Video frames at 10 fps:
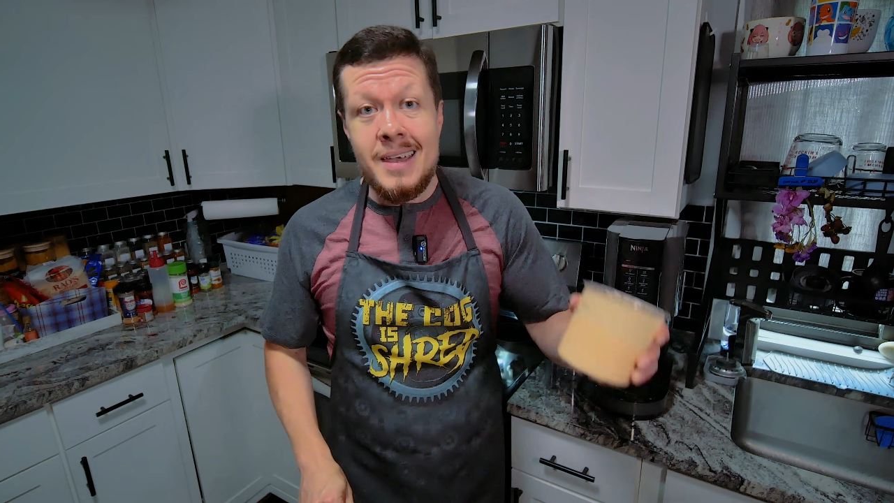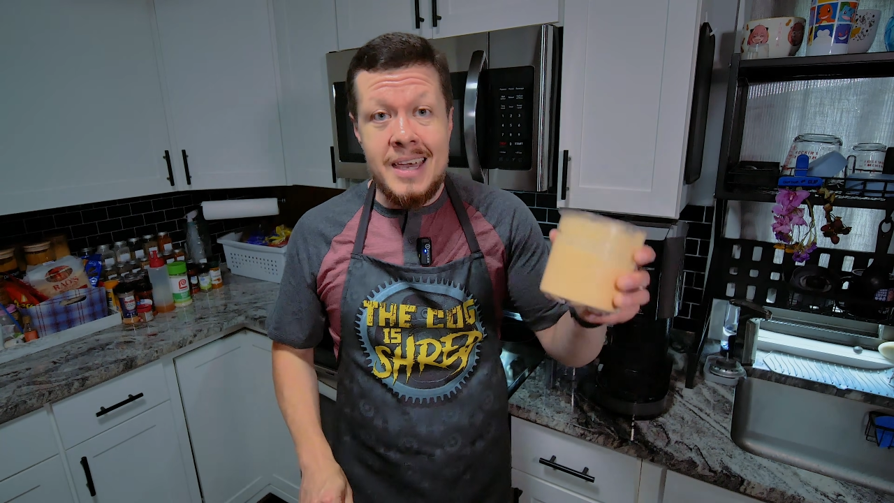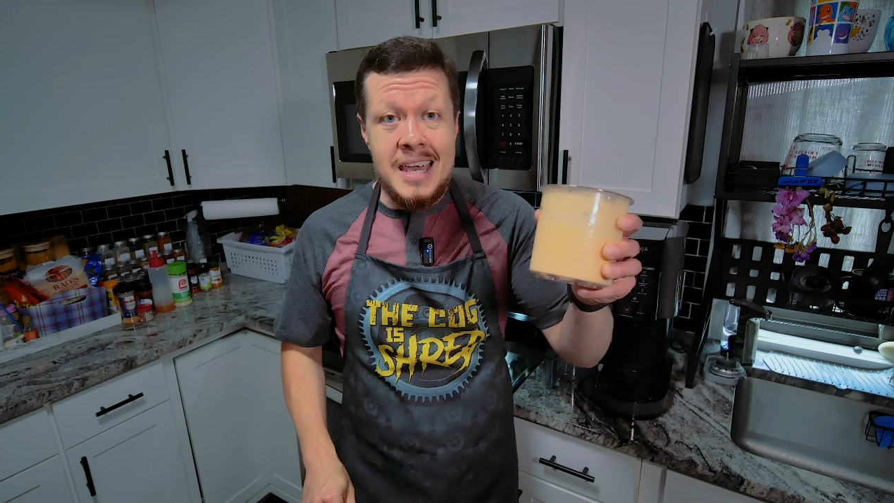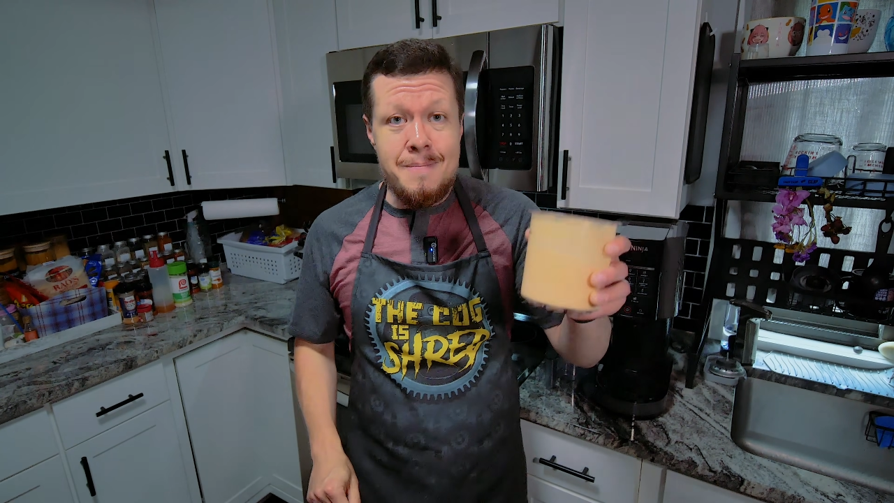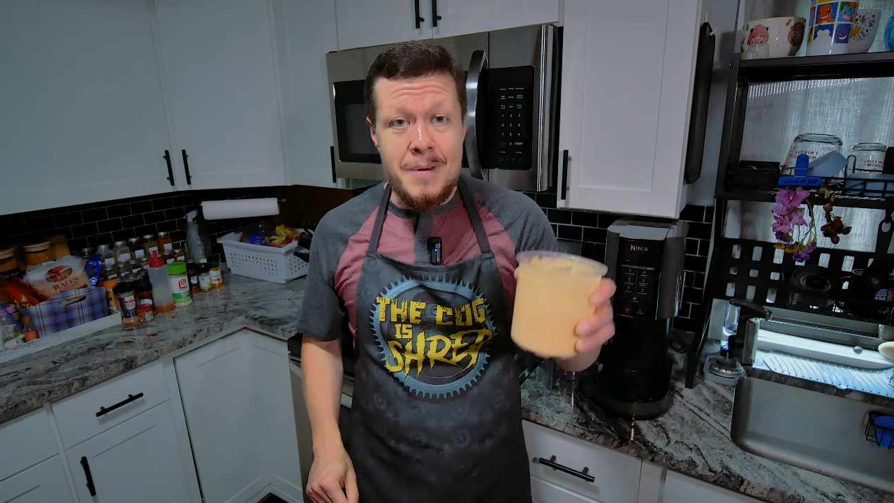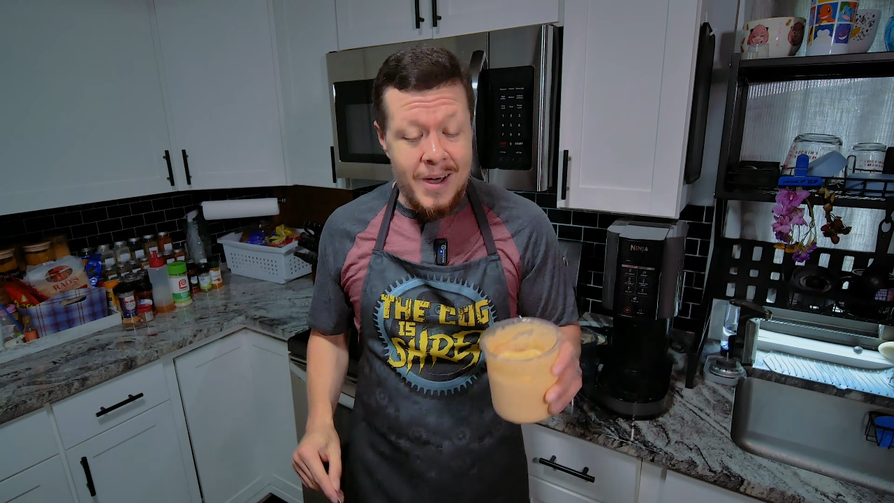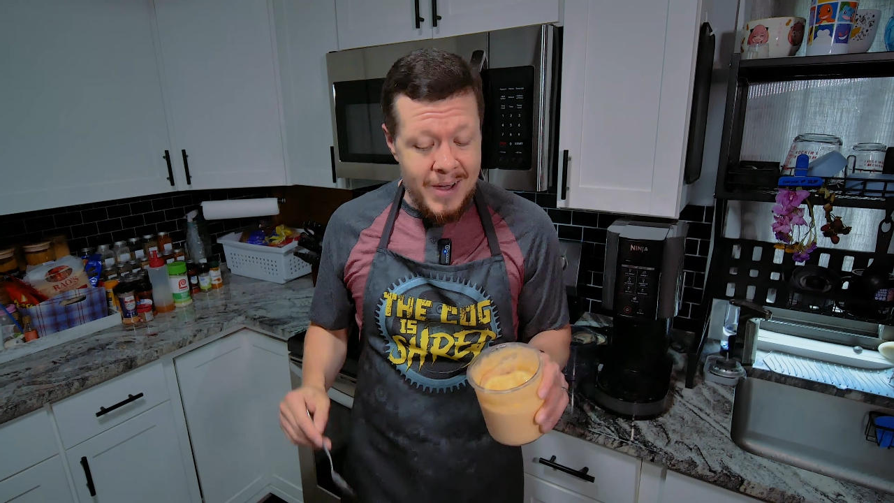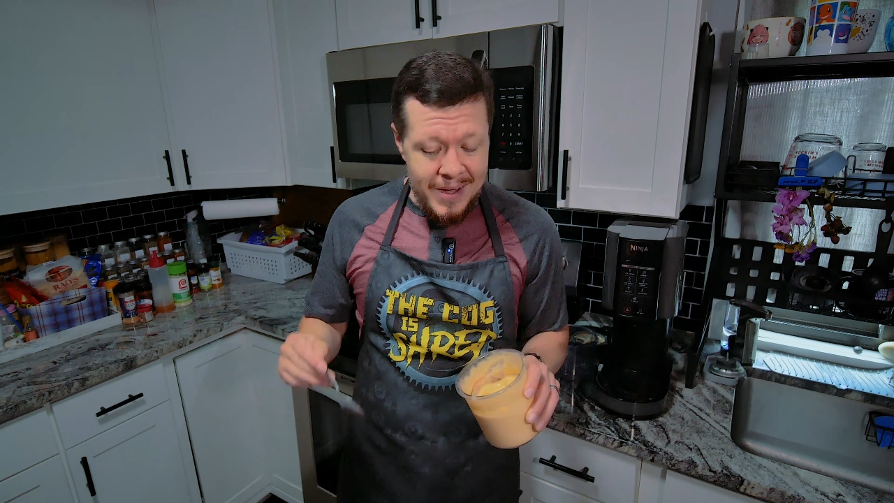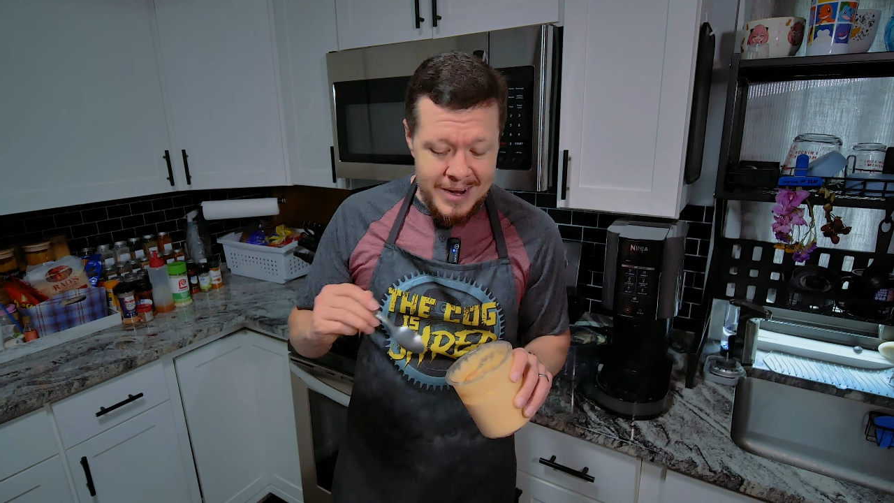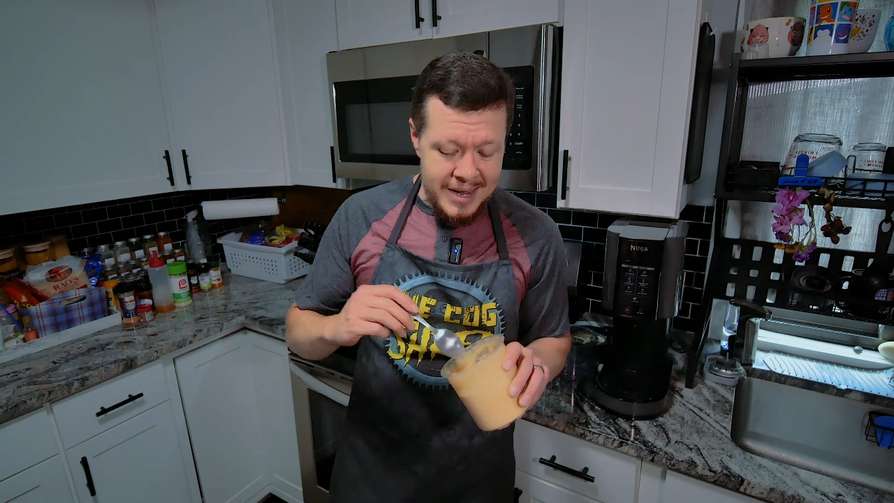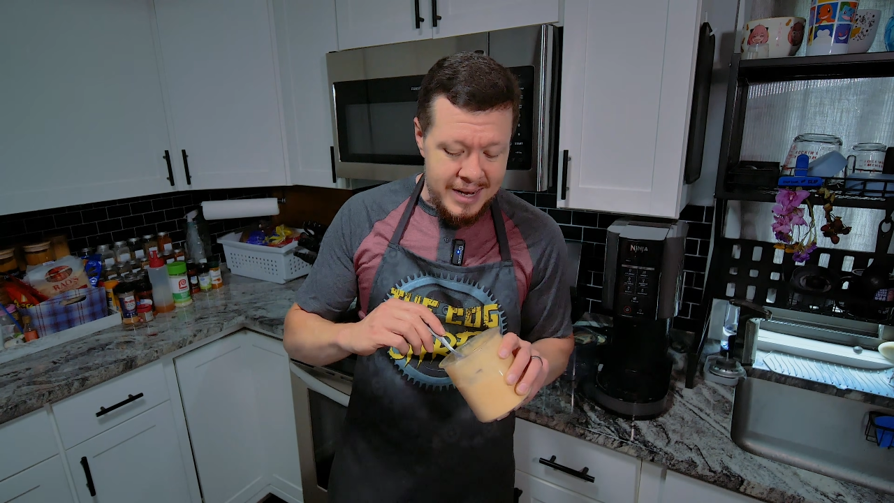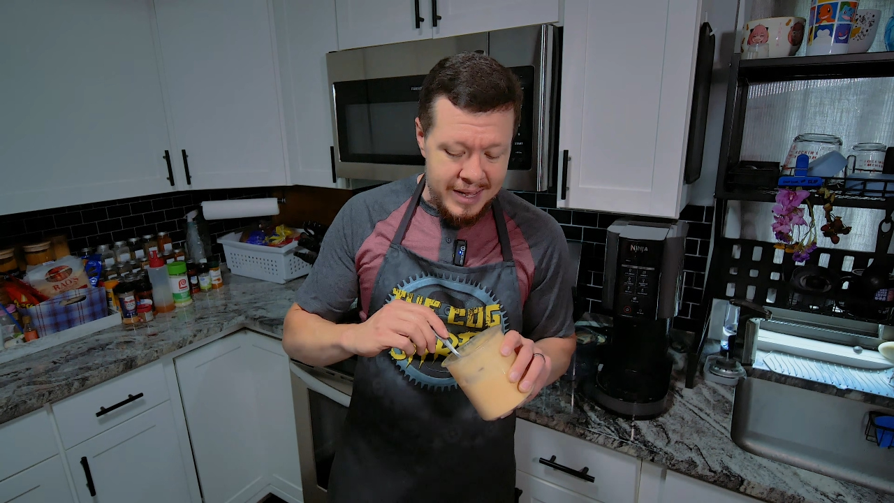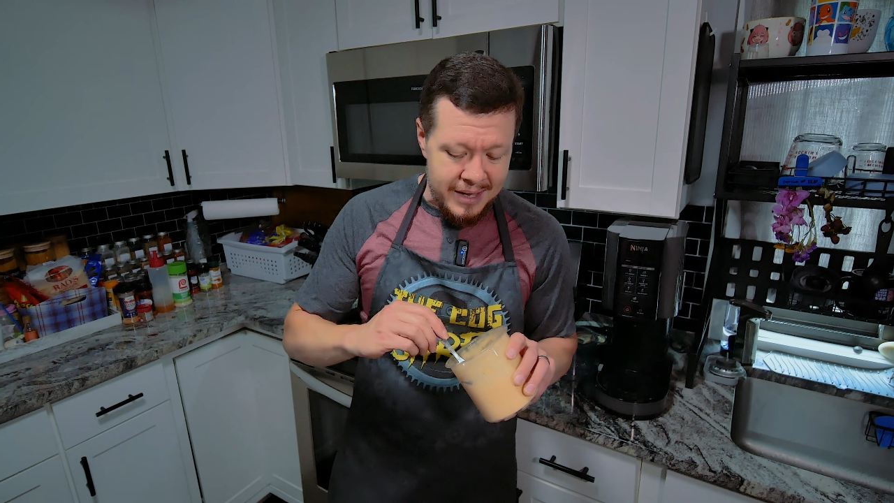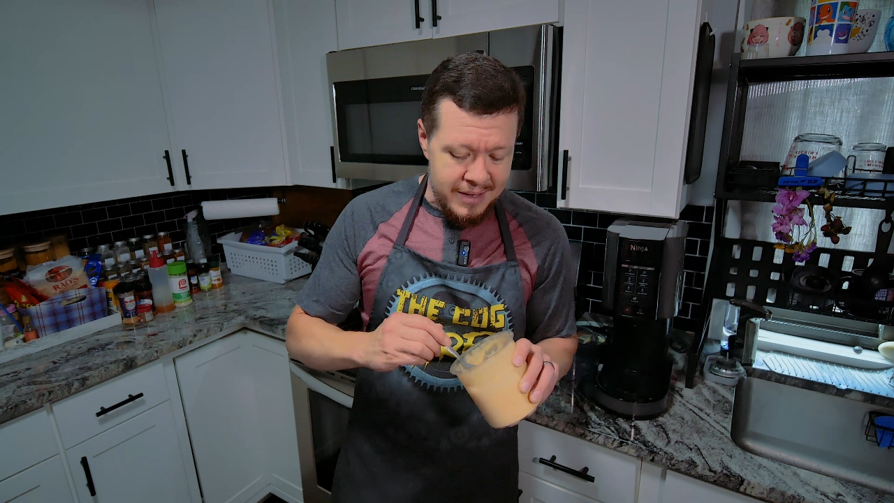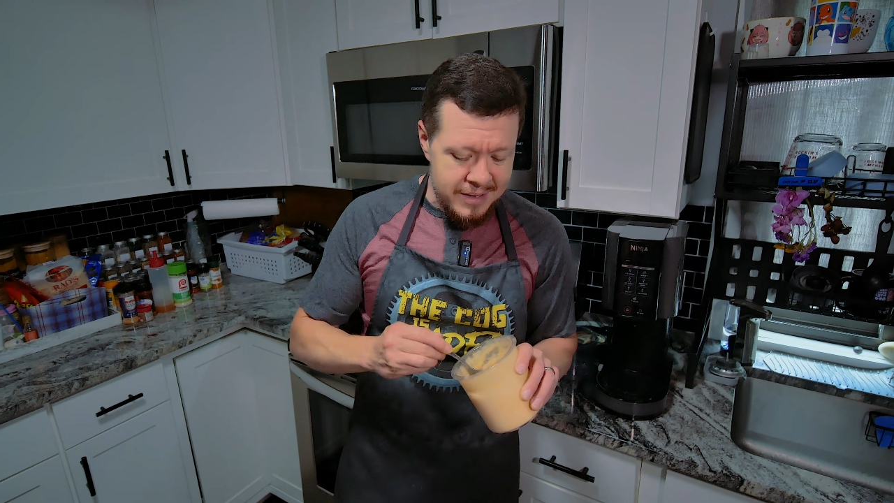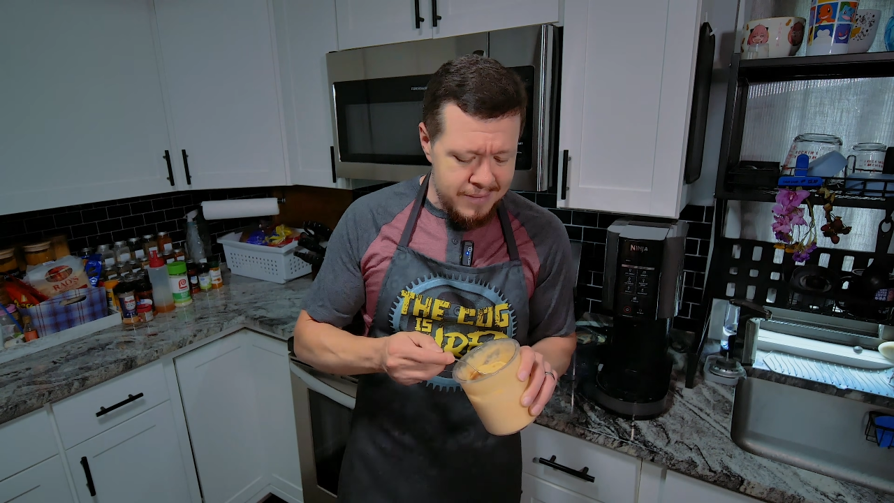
keep on eating.